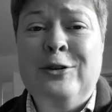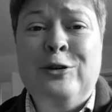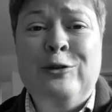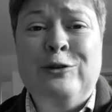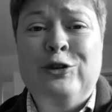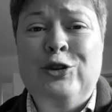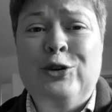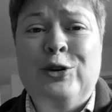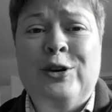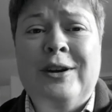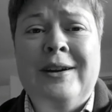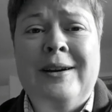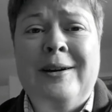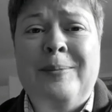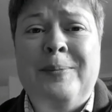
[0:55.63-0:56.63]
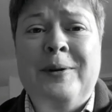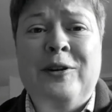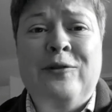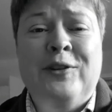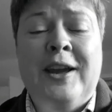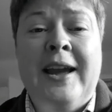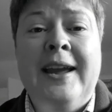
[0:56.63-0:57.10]
who took a bit
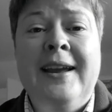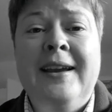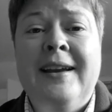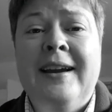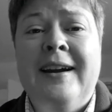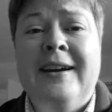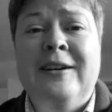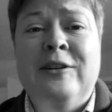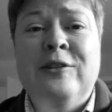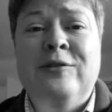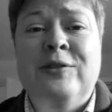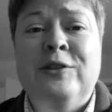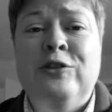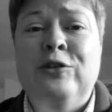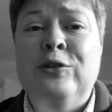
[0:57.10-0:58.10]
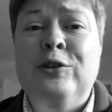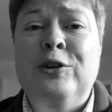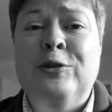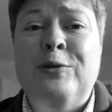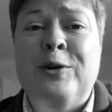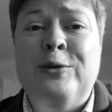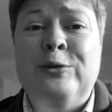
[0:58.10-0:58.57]
of cake out of a two
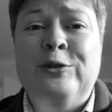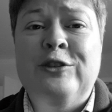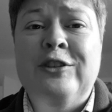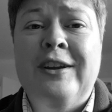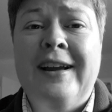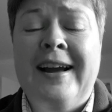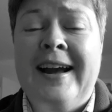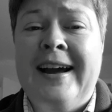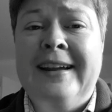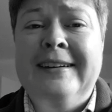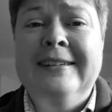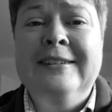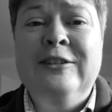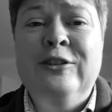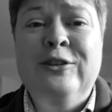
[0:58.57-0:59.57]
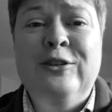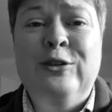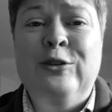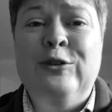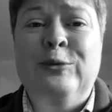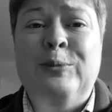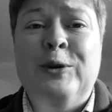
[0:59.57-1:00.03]
year old's hand
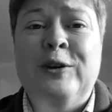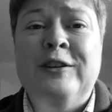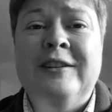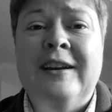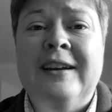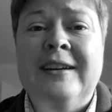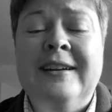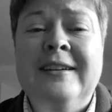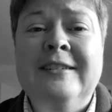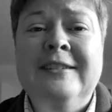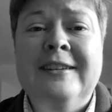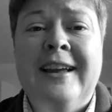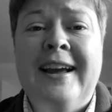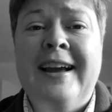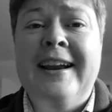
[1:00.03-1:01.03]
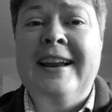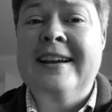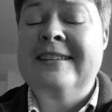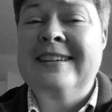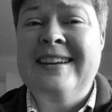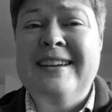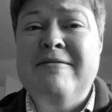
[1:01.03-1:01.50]
whose birthday it is
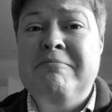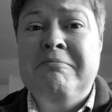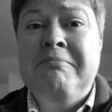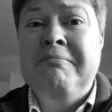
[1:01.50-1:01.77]
Annette. it.